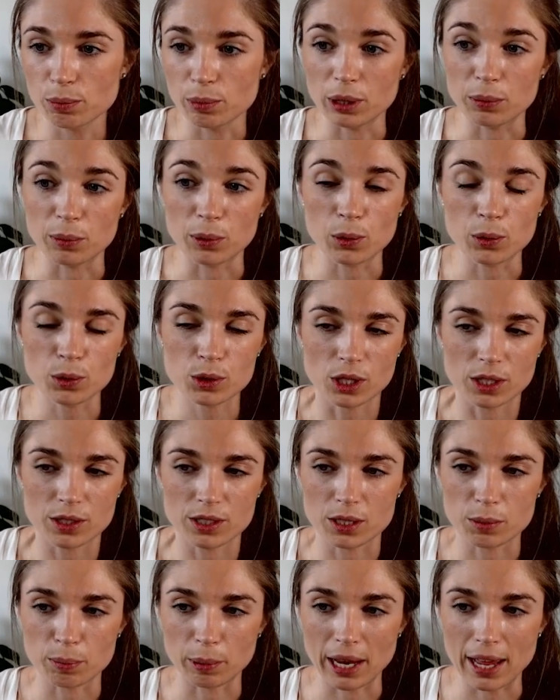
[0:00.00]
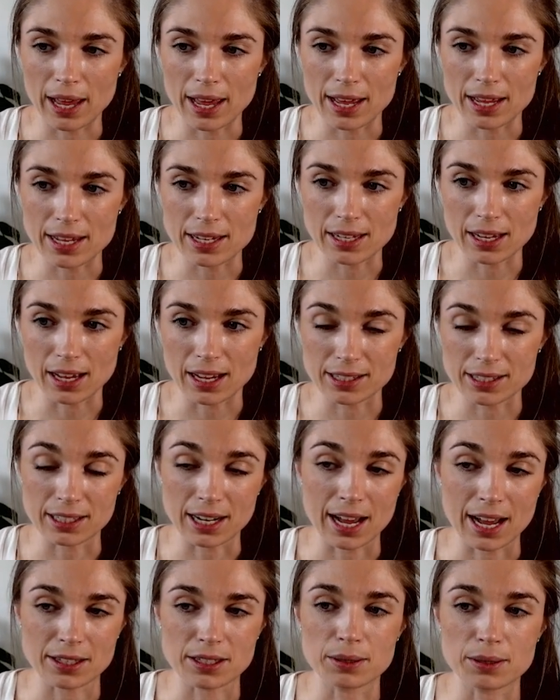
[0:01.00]
but it will also display as an
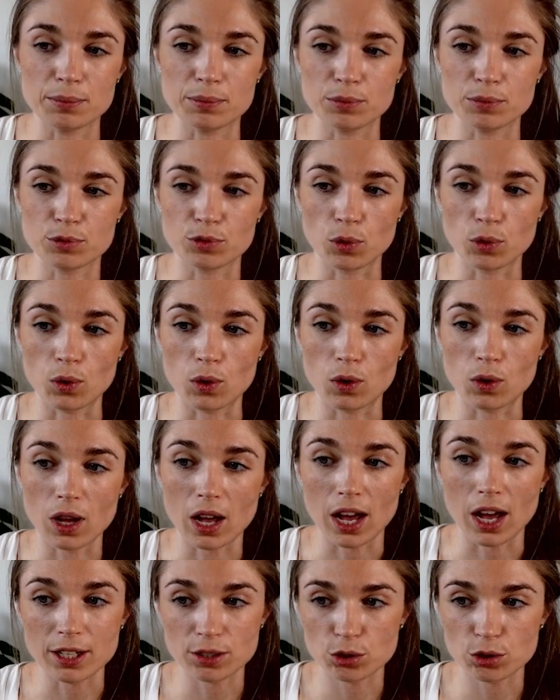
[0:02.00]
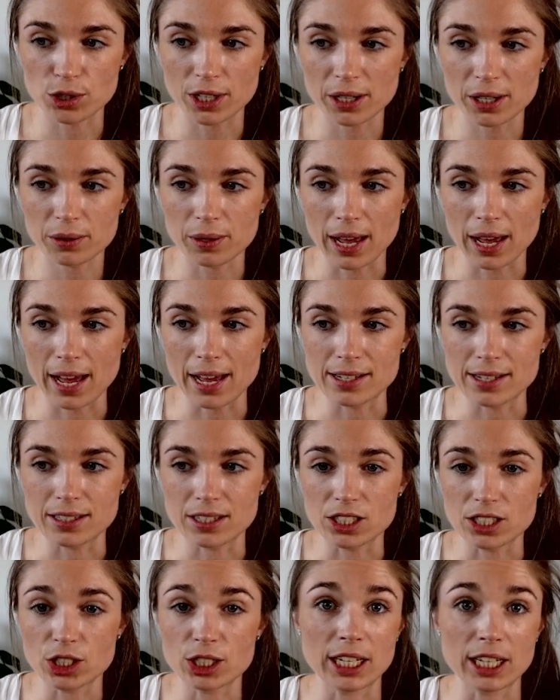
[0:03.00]
atom for hydrogel
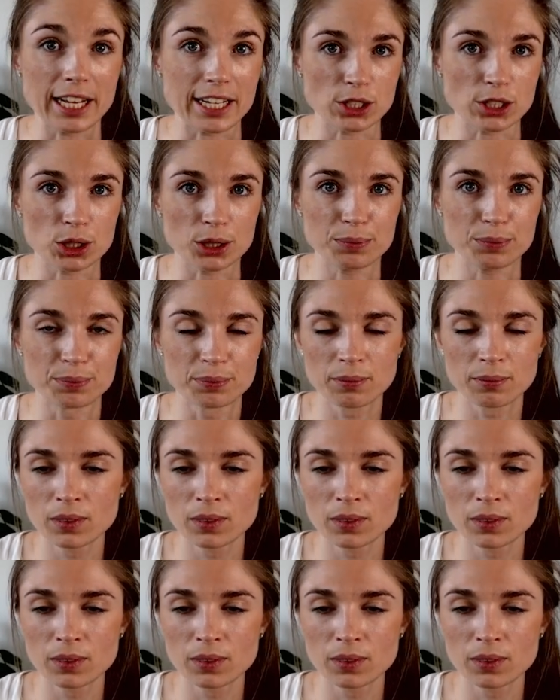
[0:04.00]
and gelation.